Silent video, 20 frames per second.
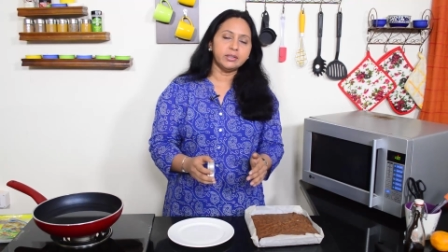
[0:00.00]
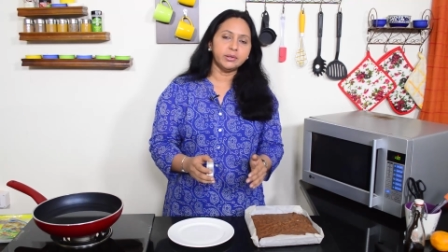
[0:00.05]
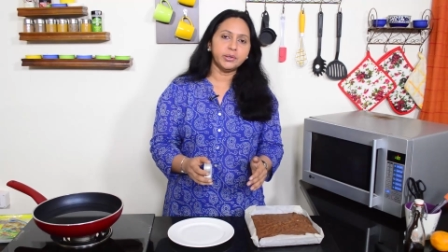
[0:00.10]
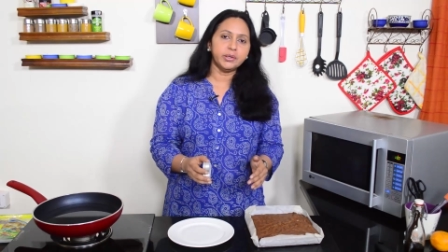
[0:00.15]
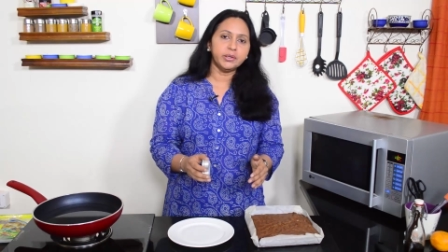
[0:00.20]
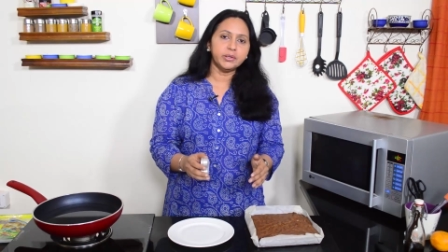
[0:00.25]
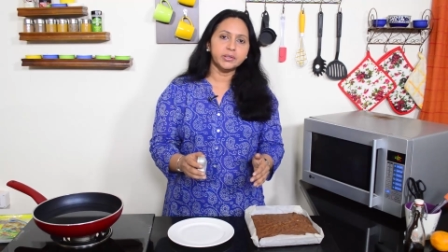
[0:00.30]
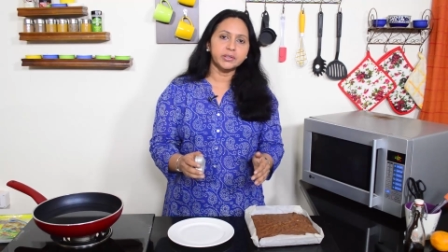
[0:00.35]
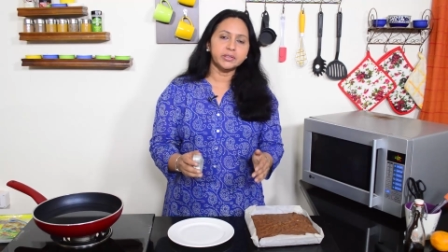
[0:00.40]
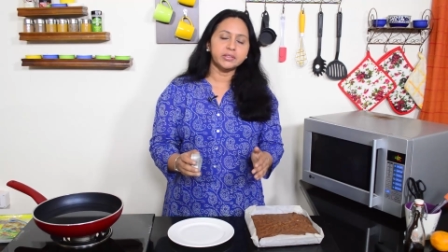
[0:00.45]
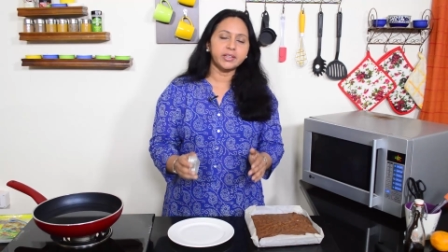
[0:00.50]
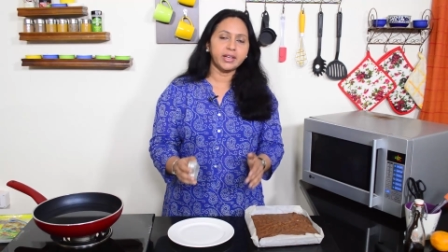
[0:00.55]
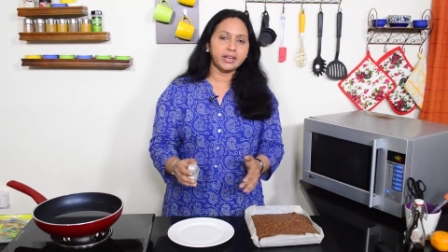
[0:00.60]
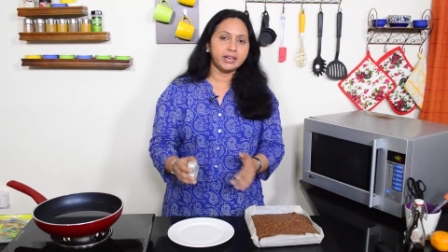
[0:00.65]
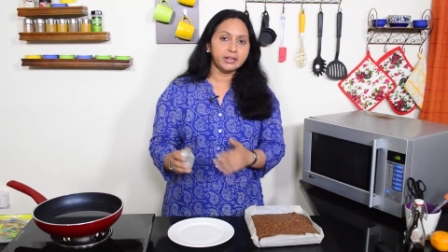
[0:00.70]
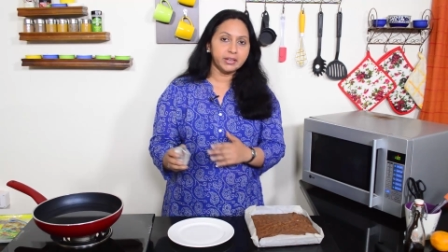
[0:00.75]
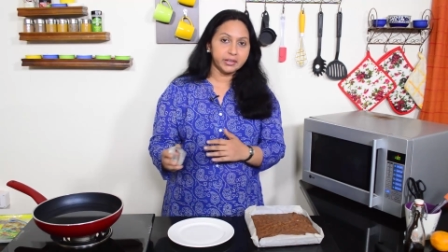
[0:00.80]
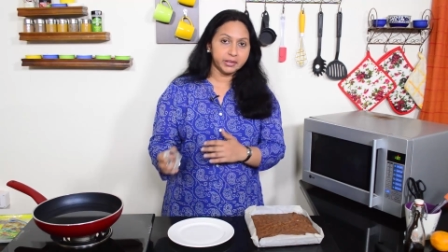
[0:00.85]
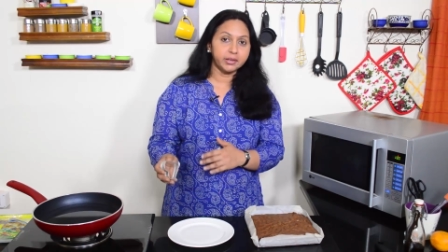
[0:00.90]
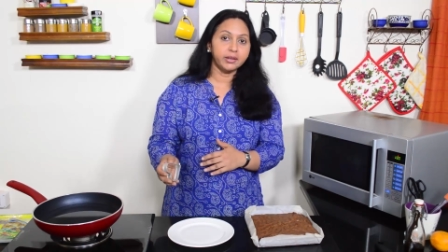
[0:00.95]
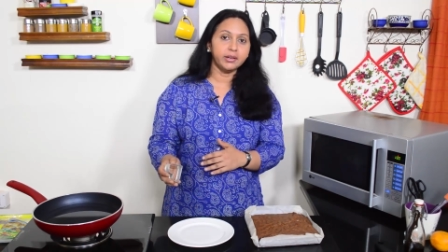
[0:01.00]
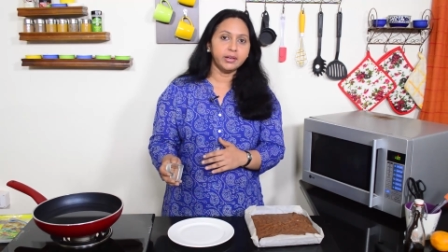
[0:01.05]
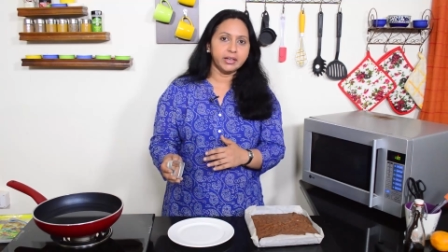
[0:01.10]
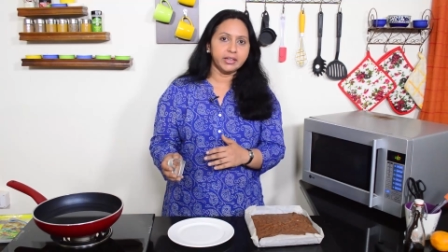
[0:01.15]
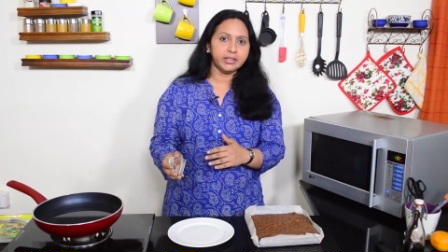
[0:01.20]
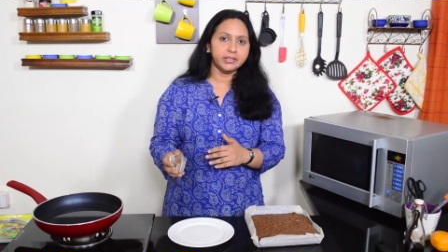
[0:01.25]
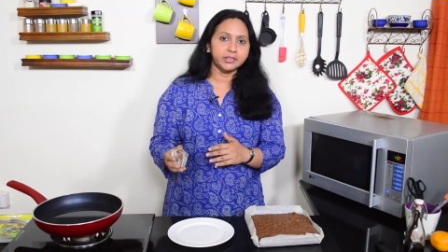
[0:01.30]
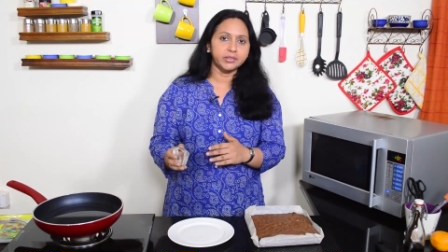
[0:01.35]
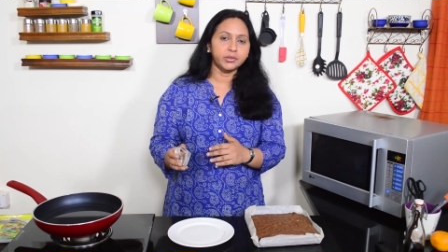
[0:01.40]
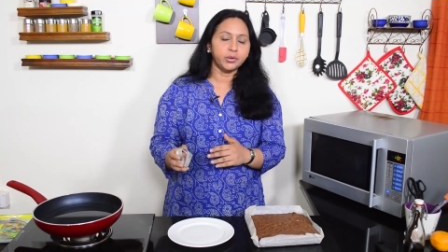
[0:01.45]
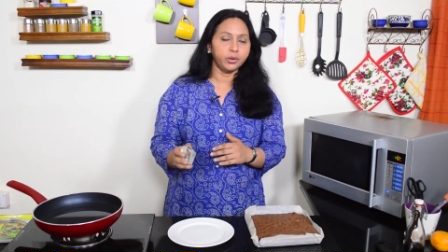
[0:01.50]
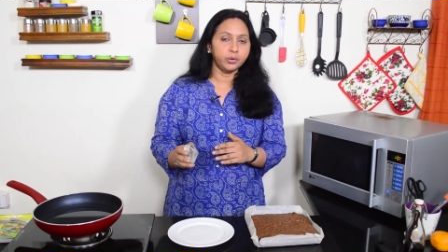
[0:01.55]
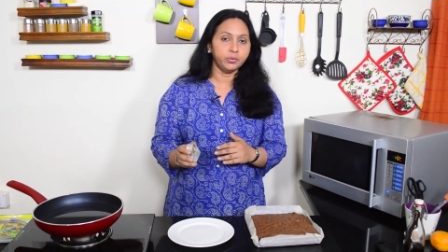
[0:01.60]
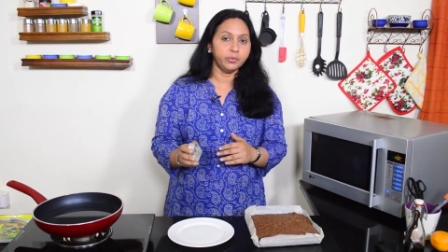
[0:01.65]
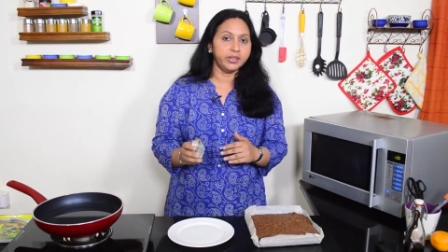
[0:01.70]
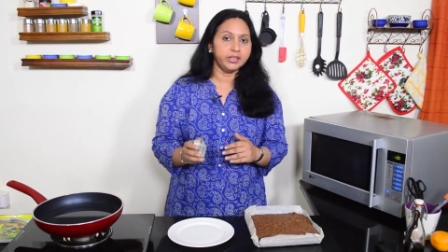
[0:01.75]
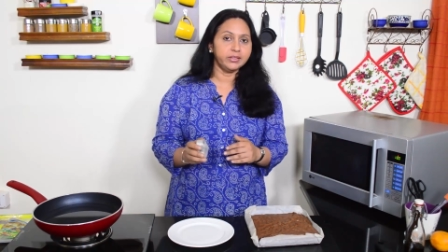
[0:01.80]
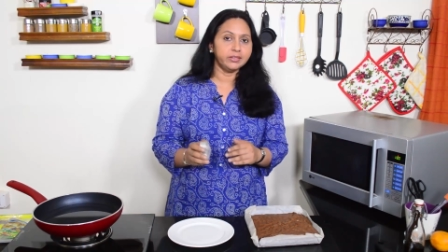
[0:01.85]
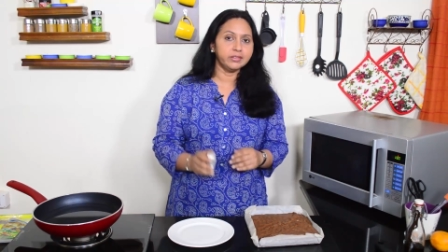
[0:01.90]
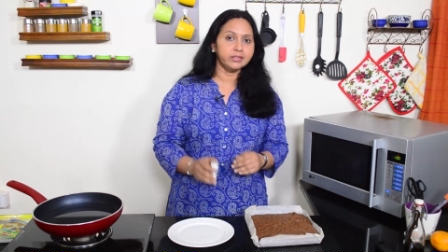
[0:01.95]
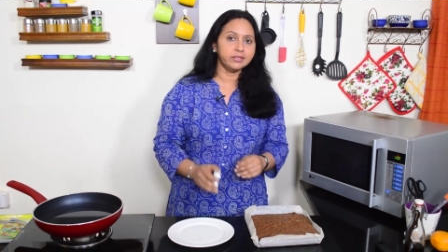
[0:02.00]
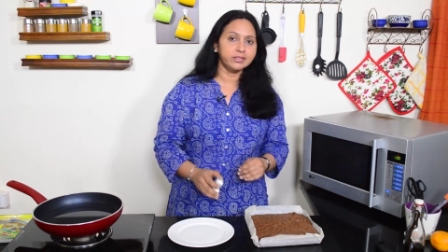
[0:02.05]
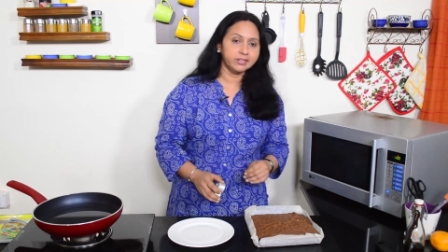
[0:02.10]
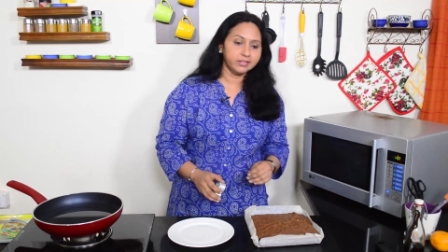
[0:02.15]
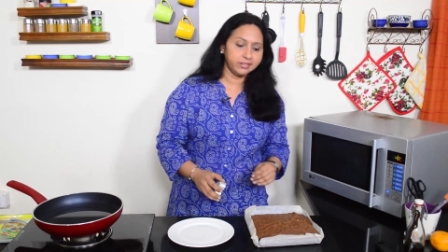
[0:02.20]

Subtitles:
earlier than a little later always.